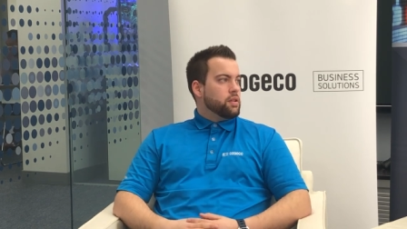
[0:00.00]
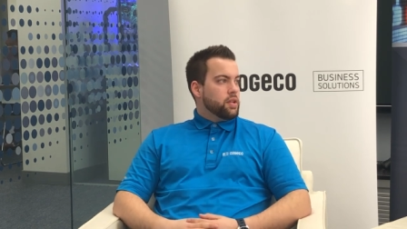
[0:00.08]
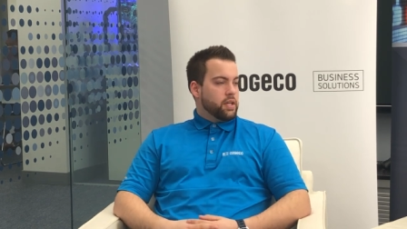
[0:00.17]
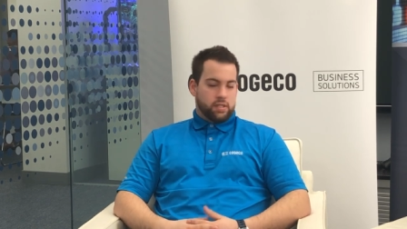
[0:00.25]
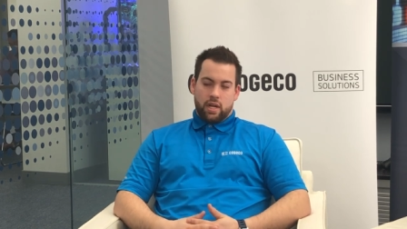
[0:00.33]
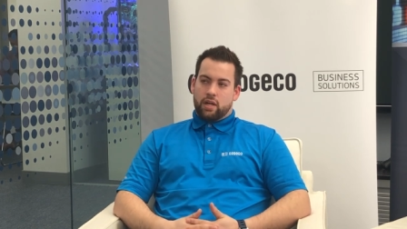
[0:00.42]

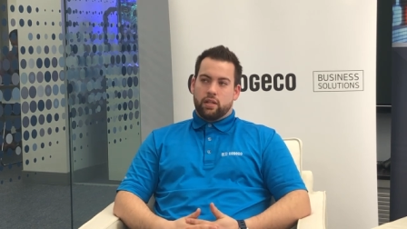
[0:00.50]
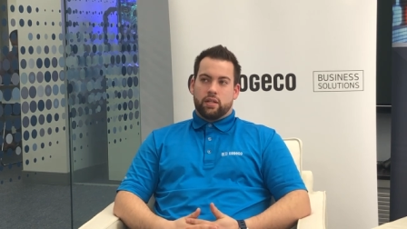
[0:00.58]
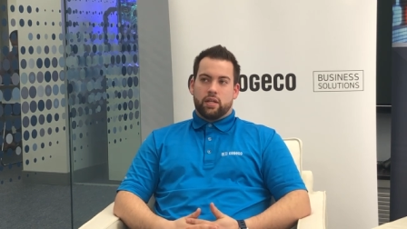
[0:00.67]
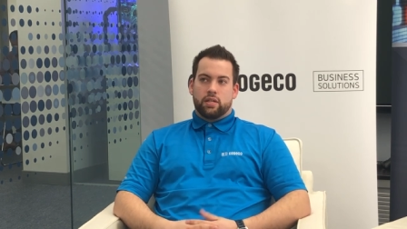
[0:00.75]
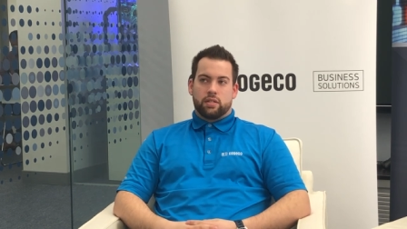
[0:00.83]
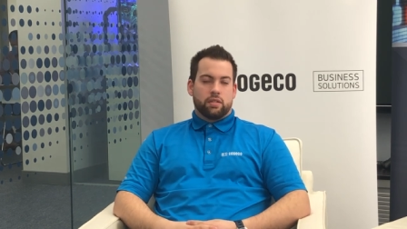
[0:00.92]
exactly,
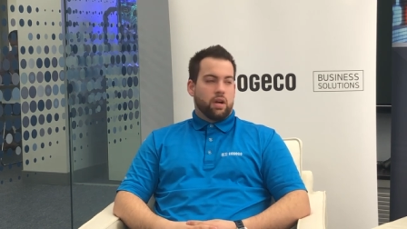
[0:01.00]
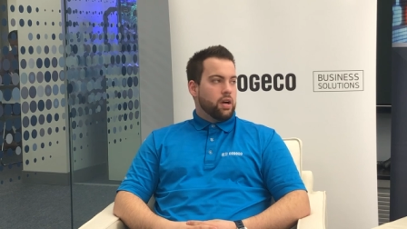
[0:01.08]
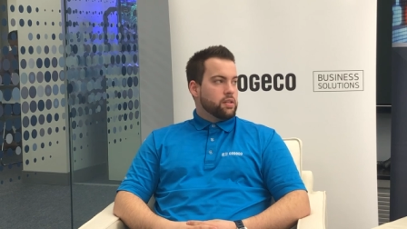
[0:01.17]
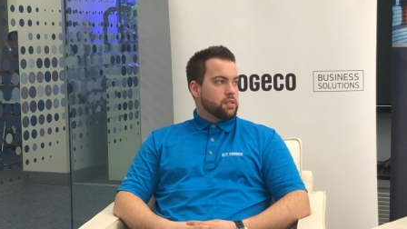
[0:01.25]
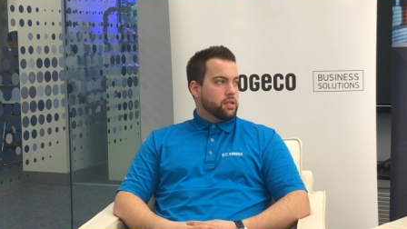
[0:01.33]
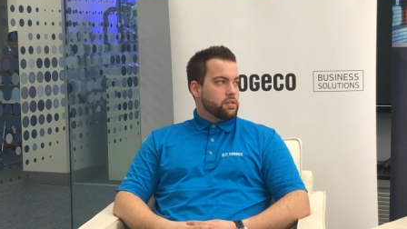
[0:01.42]
they just oh.
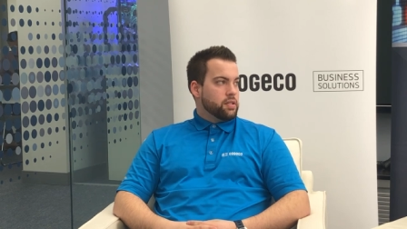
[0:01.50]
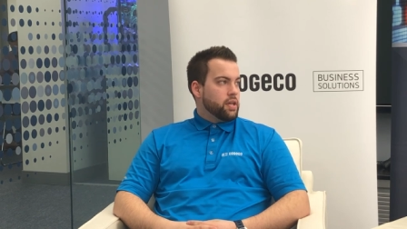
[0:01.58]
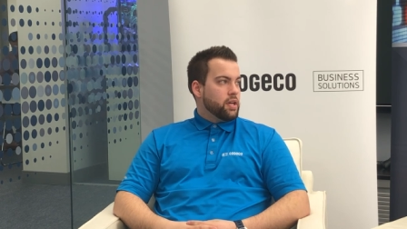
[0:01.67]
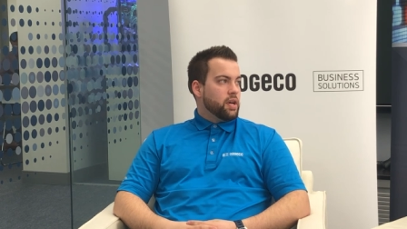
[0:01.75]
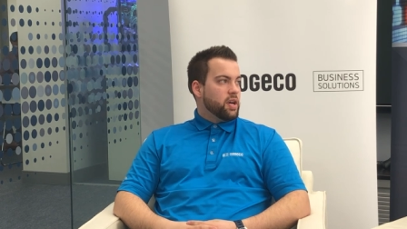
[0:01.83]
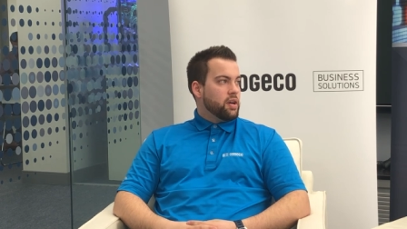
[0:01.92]
lost on
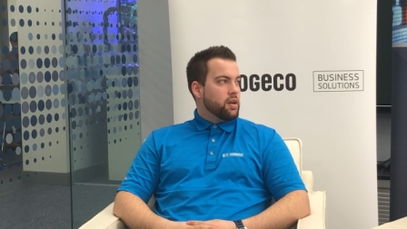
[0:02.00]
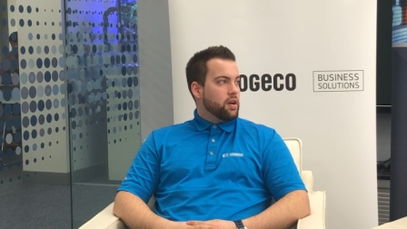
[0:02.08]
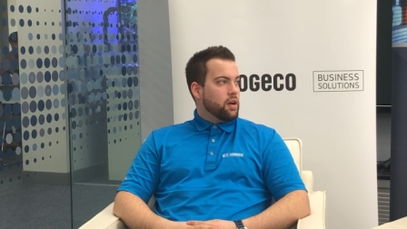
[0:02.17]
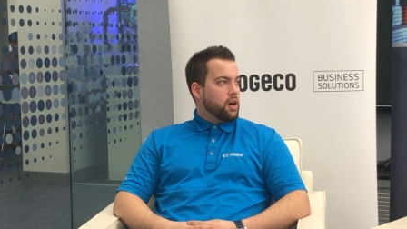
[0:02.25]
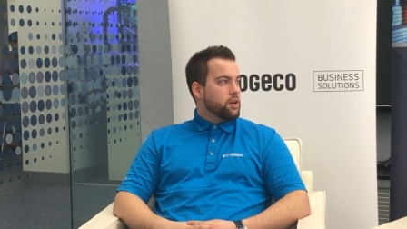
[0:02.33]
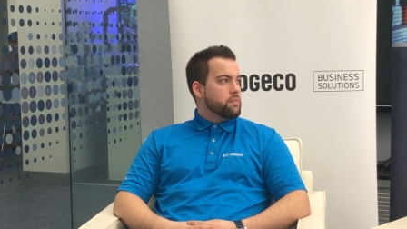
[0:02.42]
say a
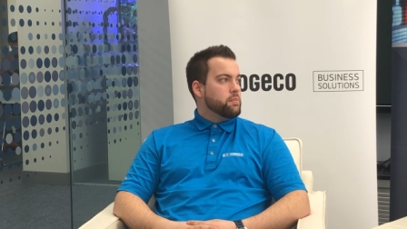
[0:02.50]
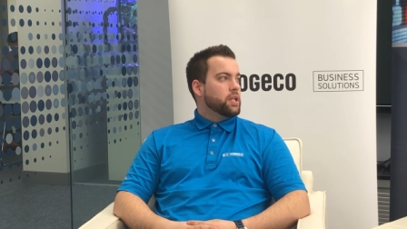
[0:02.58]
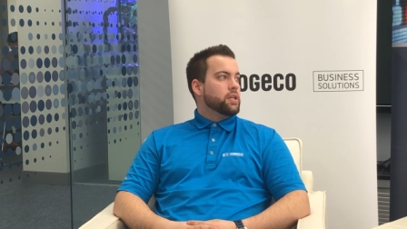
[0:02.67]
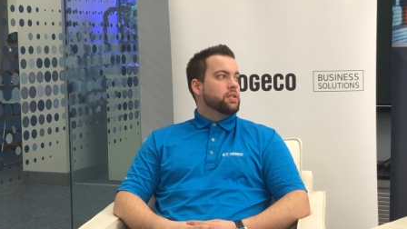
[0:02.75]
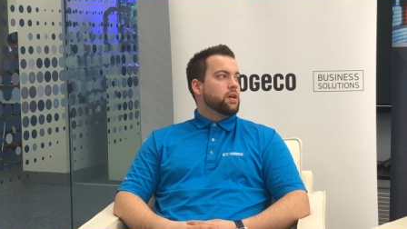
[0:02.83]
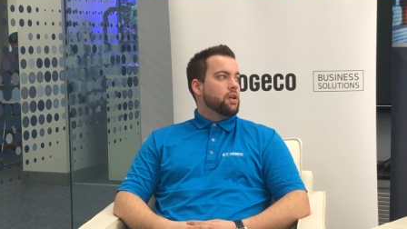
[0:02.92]
hundred
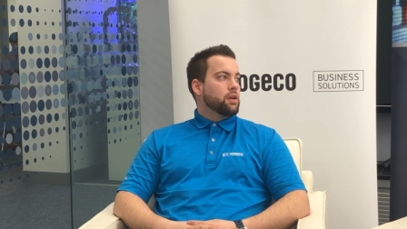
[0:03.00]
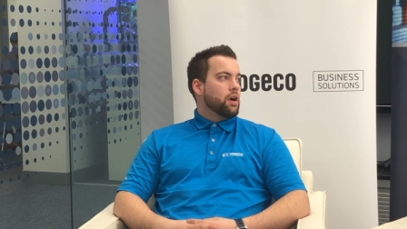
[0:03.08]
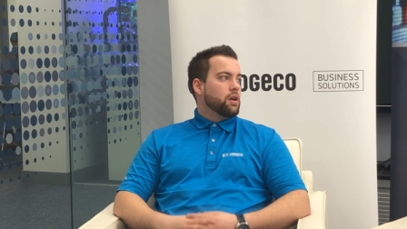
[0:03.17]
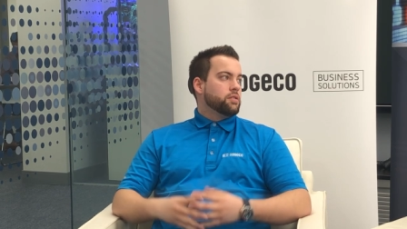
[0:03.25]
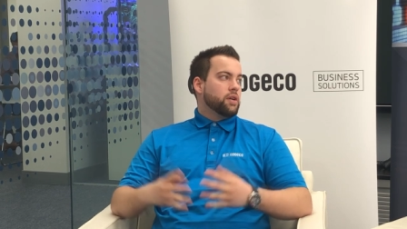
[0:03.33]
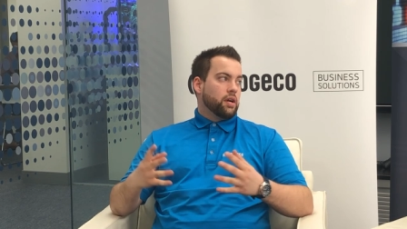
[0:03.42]
million dollar
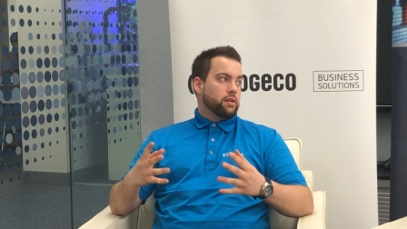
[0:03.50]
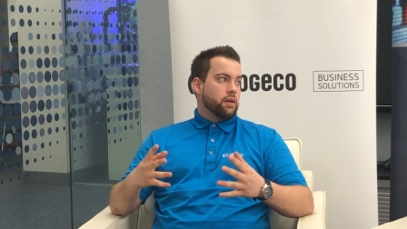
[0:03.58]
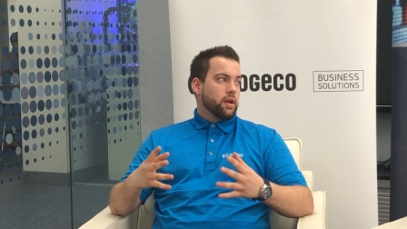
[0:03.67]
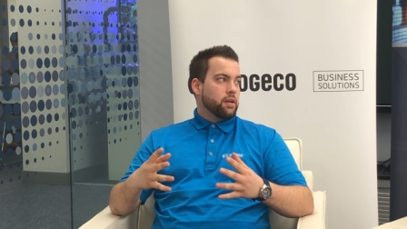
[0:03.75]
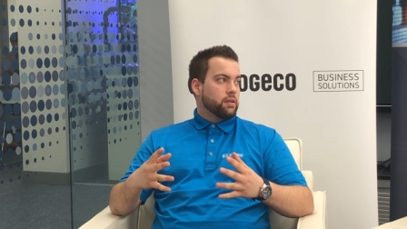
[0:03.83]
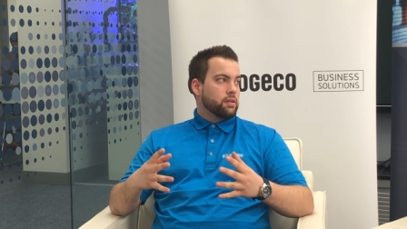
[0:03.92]
contract,
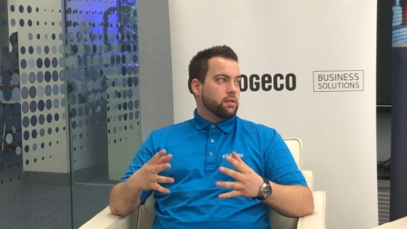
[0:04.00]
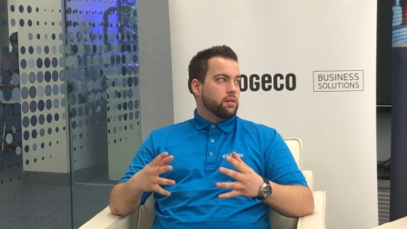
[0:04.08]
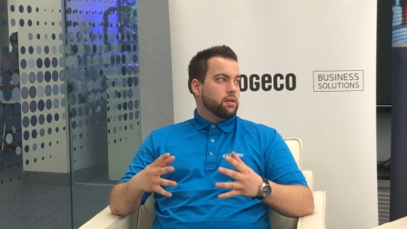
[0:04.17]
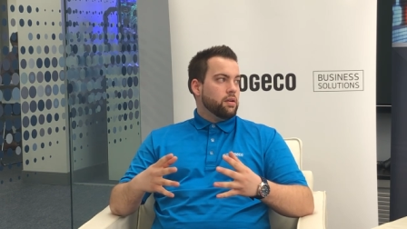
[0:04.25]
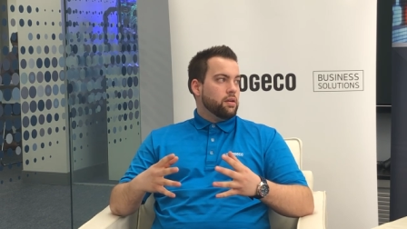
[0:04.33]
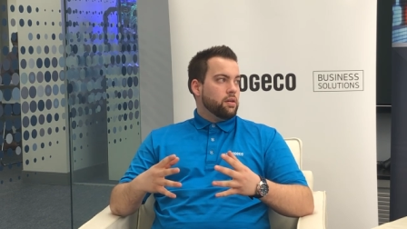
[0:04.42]
right? Yeah.
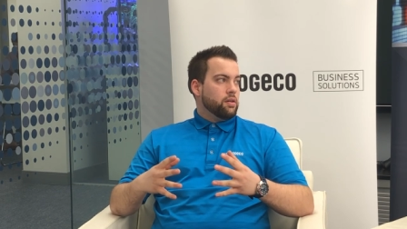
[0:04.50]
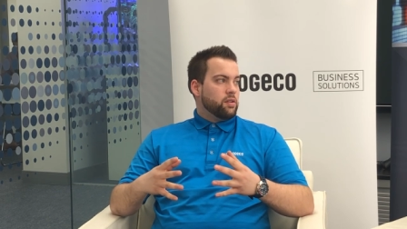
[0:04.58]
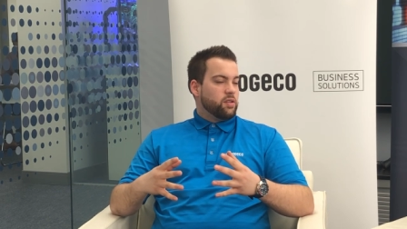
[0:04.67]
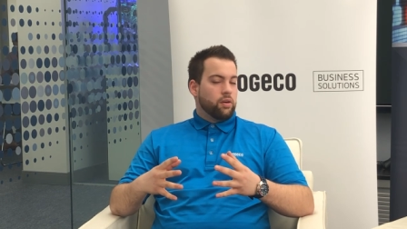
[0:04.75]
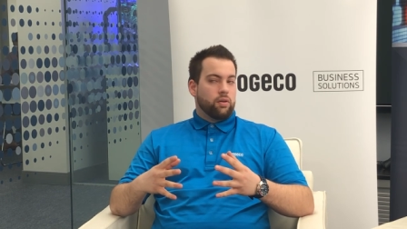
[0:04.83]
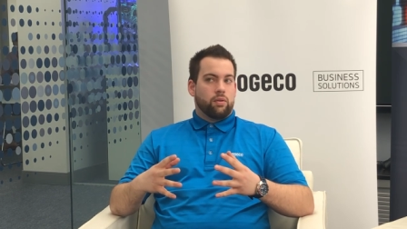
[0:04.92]
Yeah.
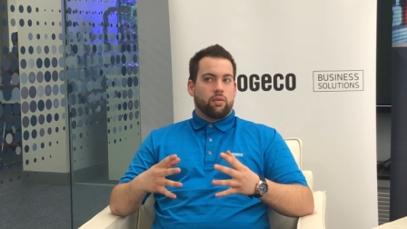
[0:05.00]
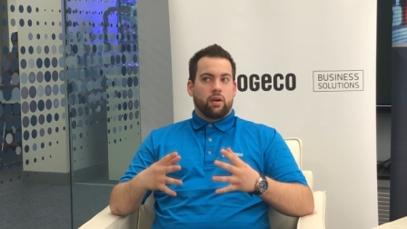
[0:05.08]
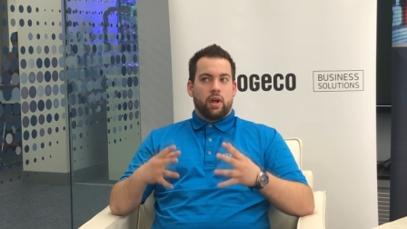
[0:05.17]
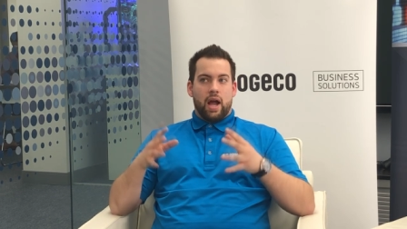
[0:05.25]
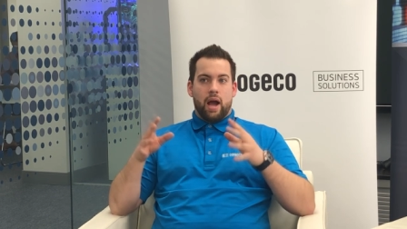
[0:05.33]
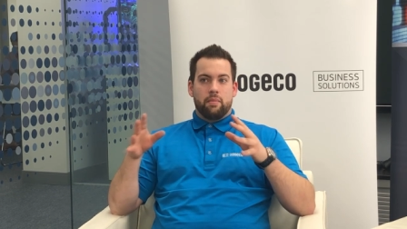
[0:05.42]
So,
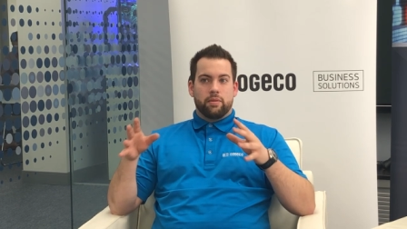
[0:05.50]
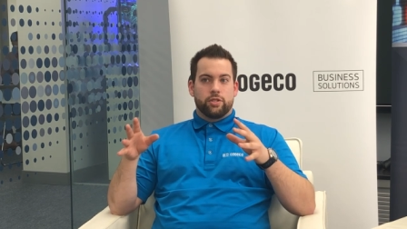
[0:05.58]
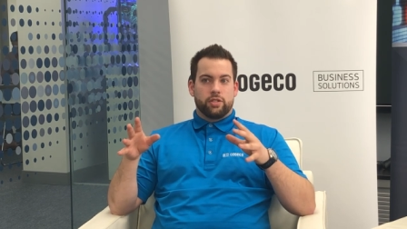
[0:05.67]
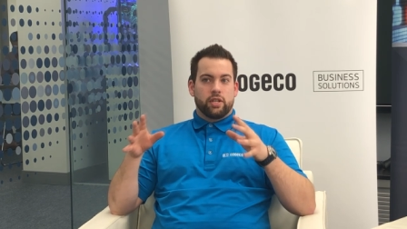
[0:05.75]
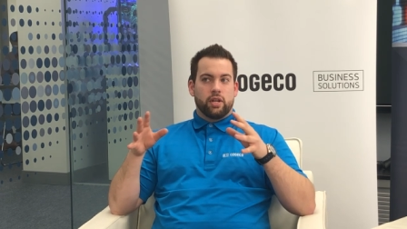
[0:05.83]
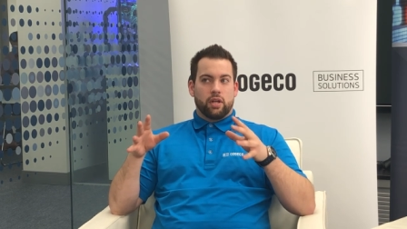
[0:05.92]
so they how much is